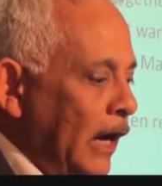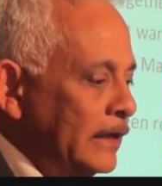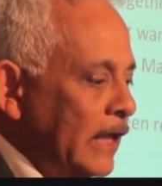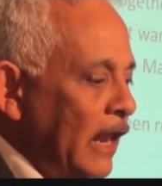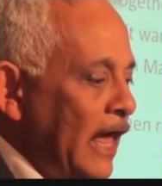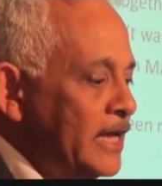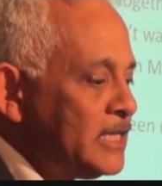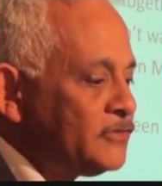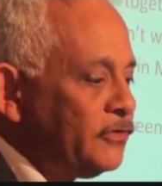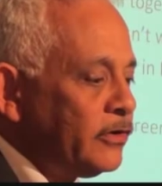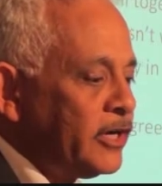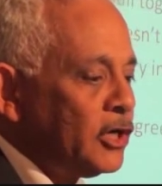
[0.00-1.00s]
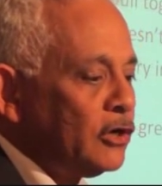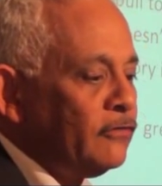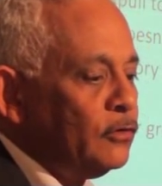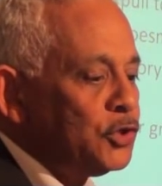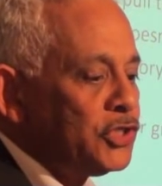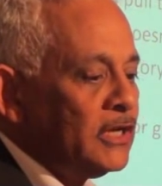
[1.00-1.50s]
And Alliance for Green
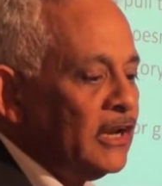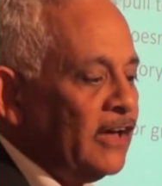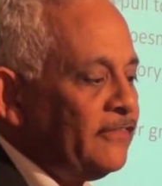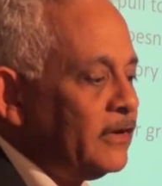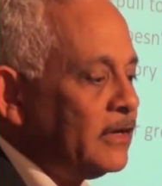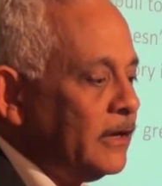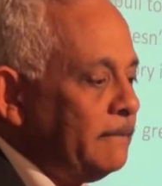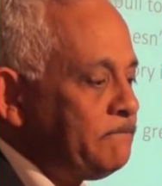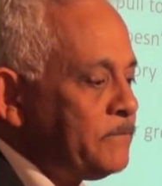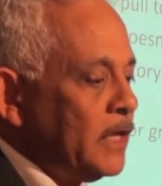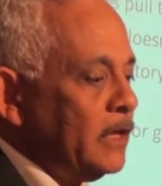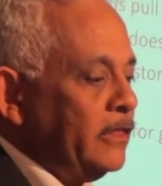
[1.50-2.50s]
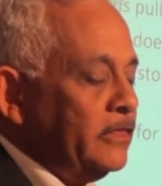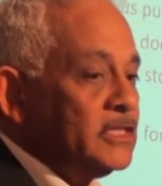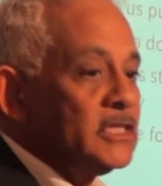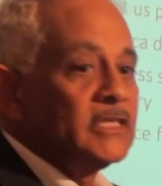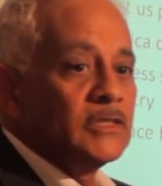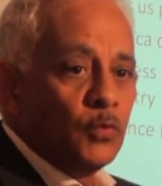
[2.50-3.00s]
Revolution in Africa
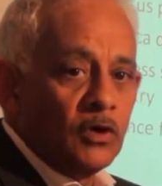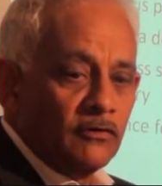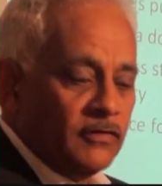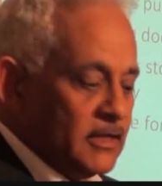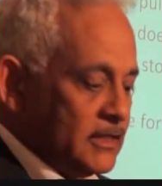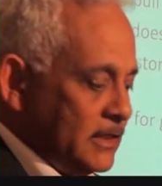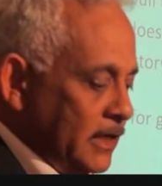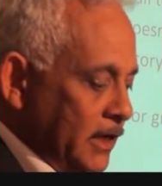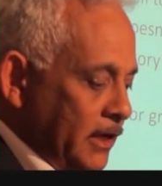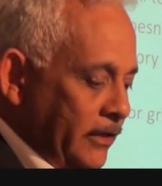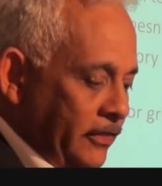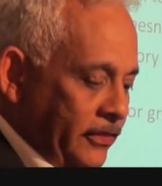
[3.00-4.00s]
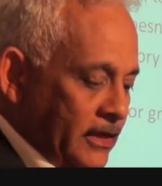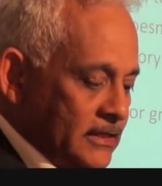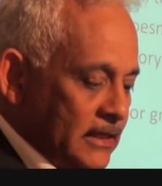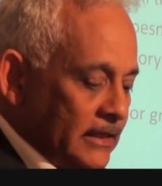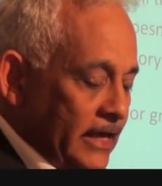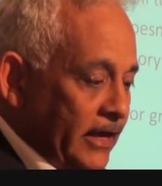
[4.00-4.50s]
this is one of these uh,
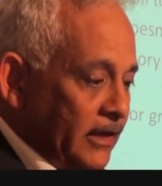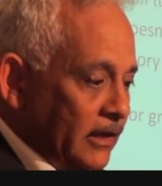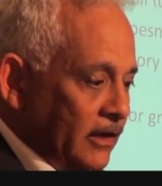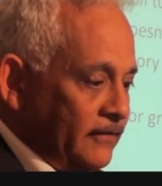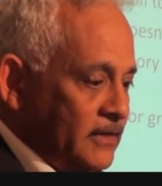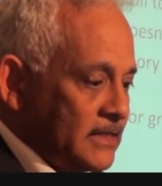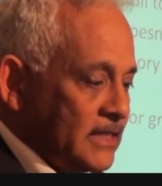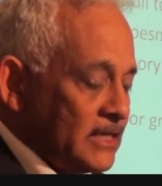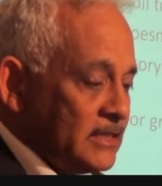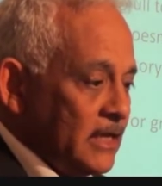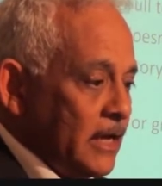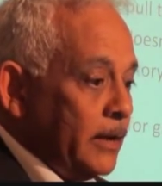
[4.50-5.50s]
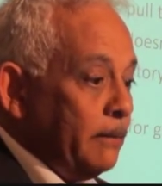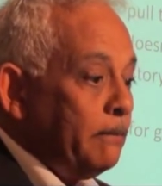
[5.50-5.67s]
things that I have discussed.